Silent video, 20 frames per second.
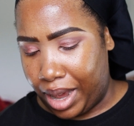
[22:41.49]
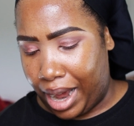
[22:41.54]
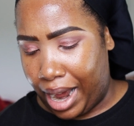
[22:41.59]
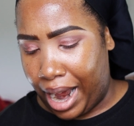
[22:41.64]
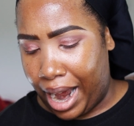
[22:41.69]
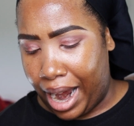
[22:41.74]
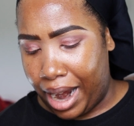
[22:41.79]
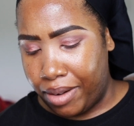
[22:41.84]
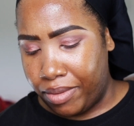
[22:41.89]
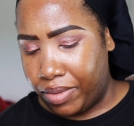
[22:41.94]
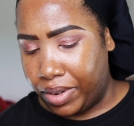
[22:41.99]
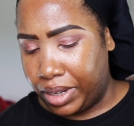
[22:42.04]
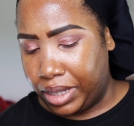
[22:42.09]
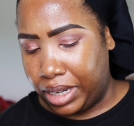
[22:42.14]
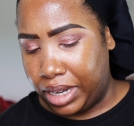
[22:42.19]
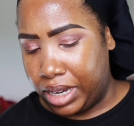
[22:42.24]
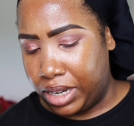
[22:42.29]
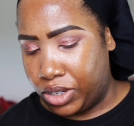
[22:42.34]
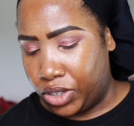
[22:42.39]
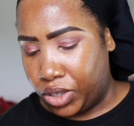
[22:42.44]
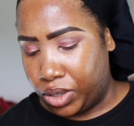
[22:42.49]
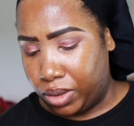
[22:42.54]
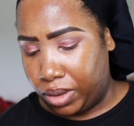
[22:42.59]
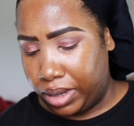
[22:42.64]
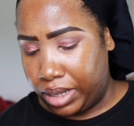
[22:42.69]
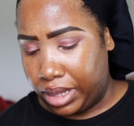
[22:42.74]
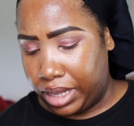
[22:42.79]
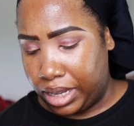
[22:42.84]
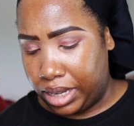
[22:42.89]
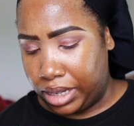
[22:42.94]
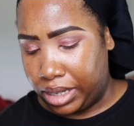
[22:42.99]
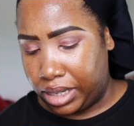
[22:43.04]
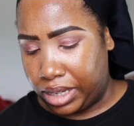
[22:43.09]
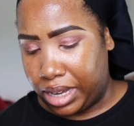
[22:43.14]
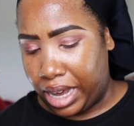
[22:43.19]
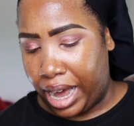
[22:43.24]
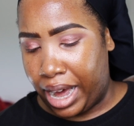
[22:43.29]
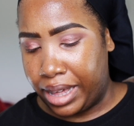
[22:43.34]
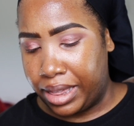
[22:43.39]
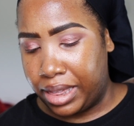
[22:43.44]
I really enjoy
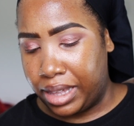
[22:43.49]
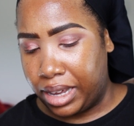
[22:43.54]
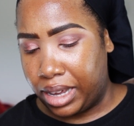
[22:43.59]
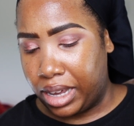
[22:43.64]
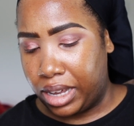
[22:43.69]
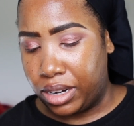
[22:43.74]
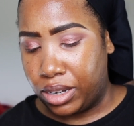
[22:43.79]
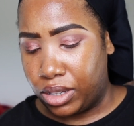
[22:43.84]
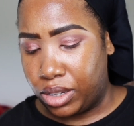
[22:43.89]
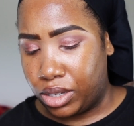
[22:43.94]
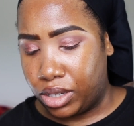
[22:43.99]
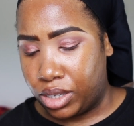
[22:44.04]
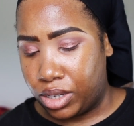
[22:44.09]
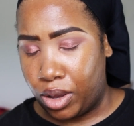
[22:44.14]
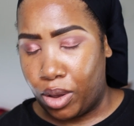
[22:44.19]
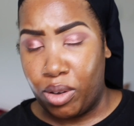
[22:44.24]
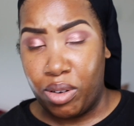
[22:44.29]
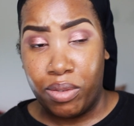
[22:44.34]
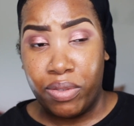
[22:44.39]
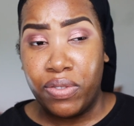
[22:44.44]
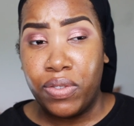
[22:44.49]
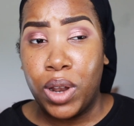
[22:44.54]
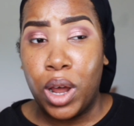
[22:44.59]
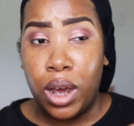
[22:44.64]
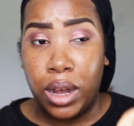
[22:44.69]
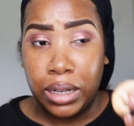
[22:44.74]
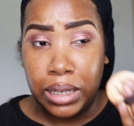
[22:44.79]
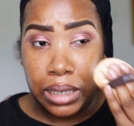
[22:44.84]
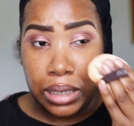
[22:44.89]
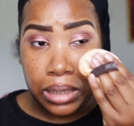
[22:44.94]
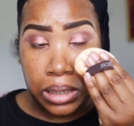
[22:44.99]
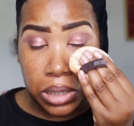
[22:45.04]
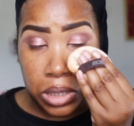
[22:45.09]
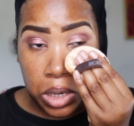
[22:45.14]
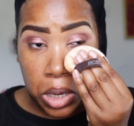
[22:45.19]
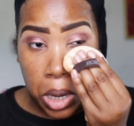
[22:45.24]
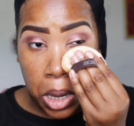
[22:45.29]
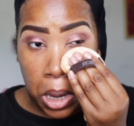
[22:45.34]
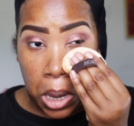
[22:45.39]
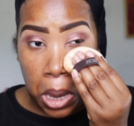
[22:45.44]
this. I think it is so
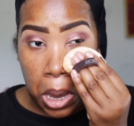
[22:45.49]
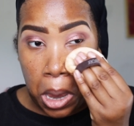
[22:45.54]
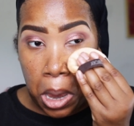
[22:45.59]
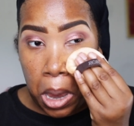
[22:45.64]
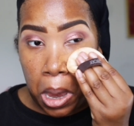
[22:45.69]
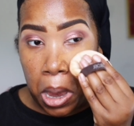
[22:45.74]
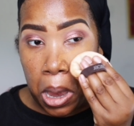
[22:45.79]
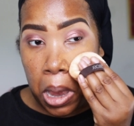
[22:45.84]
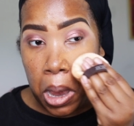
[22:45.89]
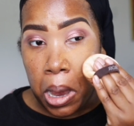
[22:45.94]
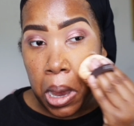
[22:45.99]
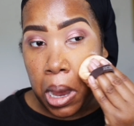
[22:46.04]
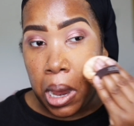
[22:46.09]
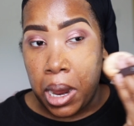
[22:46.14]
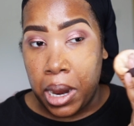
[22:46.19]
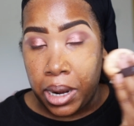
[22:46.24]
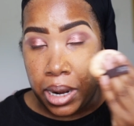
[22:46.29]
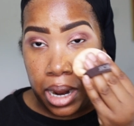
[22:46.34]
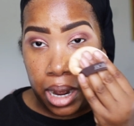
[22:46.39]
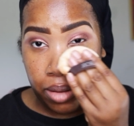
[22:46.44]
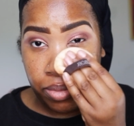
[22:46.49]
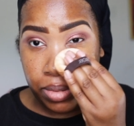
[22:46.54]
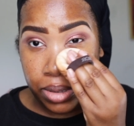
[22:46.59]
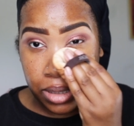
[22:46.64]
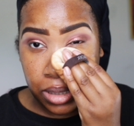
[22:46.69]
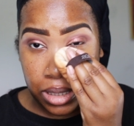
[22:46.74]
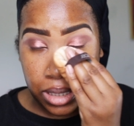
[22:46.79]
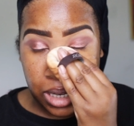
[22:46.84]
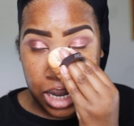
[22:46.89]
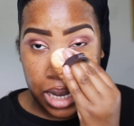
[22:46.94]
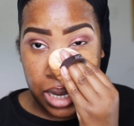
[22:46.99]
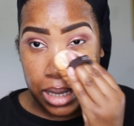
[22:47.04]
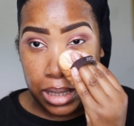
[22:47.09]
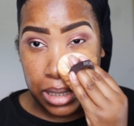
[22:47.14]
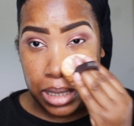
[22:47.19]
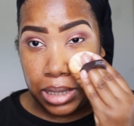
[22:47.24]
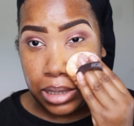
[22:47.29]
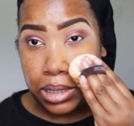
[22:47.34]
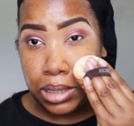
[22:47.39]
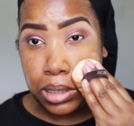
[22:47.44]
flawless, and I've been saying
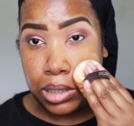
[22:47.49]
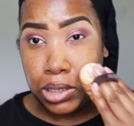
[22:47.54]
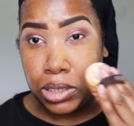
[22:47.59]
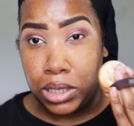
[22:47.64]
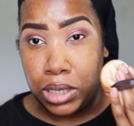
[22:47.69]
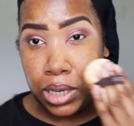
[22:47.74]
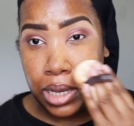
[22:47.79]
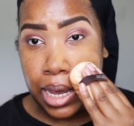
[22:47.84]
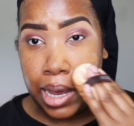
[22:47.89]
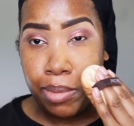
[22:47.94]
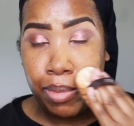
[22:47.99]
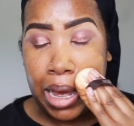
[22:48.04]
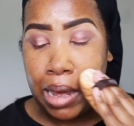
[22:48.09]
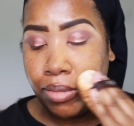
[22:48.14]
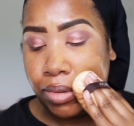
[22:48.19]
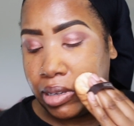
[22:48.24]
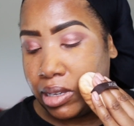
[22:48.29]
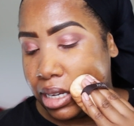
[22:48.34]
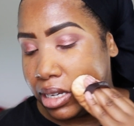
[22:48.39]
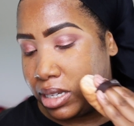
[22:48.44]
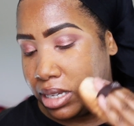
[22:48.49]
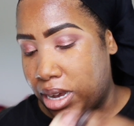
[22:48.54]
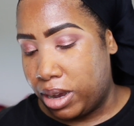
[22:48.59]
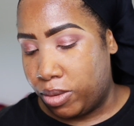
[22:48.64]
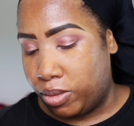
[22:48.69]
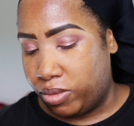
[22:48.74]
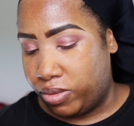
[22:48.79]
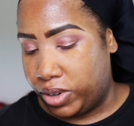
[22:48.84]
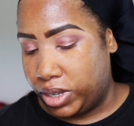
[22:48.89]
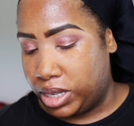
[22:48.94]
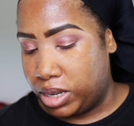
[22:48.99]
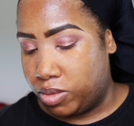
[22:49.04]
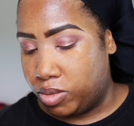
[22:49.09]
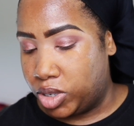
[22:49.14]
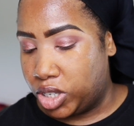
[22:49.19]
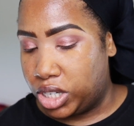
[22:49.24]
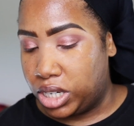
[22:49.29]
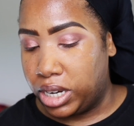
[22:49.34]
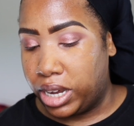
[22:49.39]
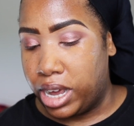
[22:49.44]
this since she came out with this. I really
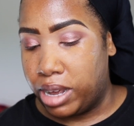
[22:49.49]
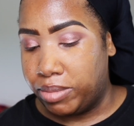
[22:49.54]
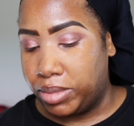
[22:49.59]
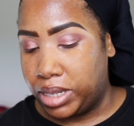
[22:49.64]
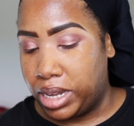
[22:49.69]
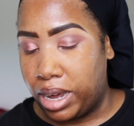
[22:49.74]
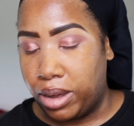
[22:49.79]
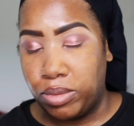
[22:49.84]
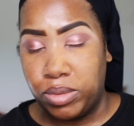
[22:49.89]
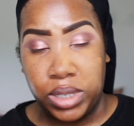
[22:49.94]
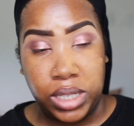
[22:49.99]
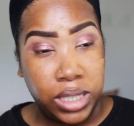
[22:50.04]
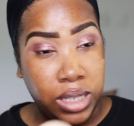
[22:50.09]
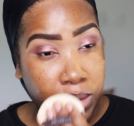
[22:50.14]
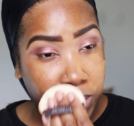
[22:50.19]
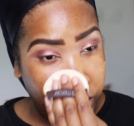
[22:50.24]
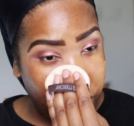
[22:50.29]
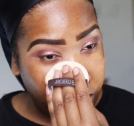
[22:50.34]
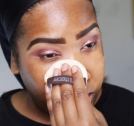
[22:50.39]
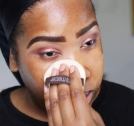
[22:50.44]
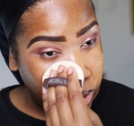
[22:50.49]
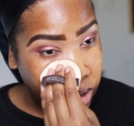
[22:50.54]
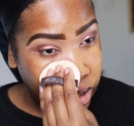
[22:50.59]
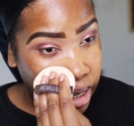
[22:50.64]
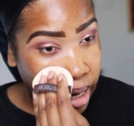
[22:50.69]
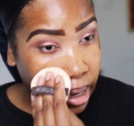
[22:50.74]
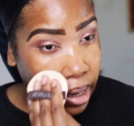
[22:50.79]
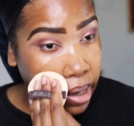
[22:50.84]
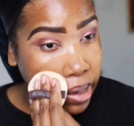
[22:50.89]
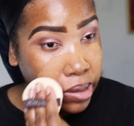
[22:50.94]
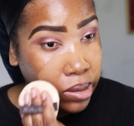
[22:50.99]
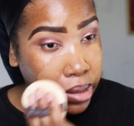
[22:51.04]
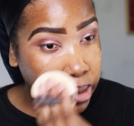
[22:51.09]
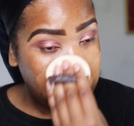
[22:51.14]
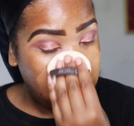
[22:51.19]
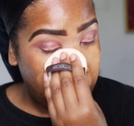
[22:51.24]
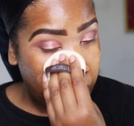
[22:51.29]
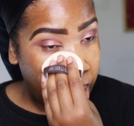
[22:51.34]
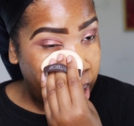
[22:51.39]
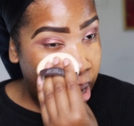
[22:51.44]
wish she comes out with some other shades.